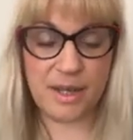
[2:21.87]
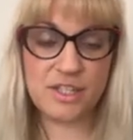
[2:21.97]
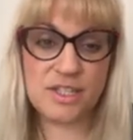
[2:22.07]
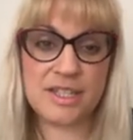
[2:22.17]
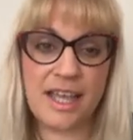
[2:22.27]
I
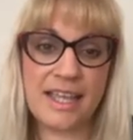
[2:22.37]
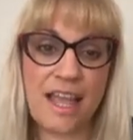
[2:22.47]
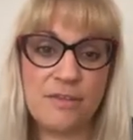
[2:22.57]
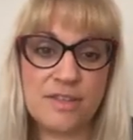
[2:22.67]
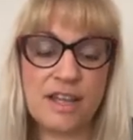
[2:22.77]
just like,
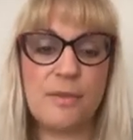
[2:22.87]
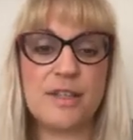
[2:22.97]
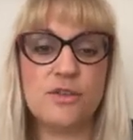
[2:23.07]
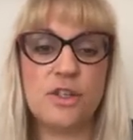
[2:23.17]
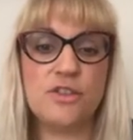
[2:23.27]
every time I
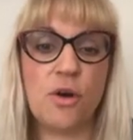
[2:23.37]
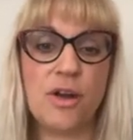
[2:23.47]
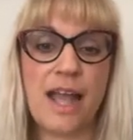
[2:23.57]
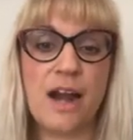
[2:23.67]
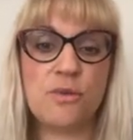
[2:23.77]
do a
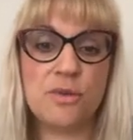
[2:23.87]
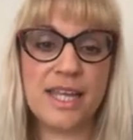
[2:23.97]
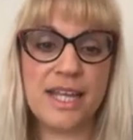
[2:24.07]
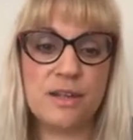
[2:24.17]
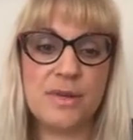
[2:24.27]
talk, I
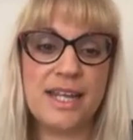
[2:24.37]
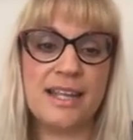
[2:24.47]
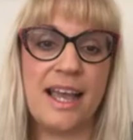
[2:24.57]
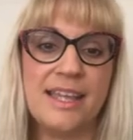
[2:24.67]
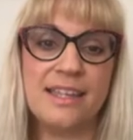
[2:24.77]
really
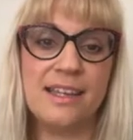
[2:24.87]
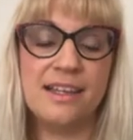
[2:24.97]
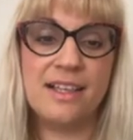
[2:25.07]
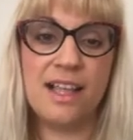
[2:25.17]
like it,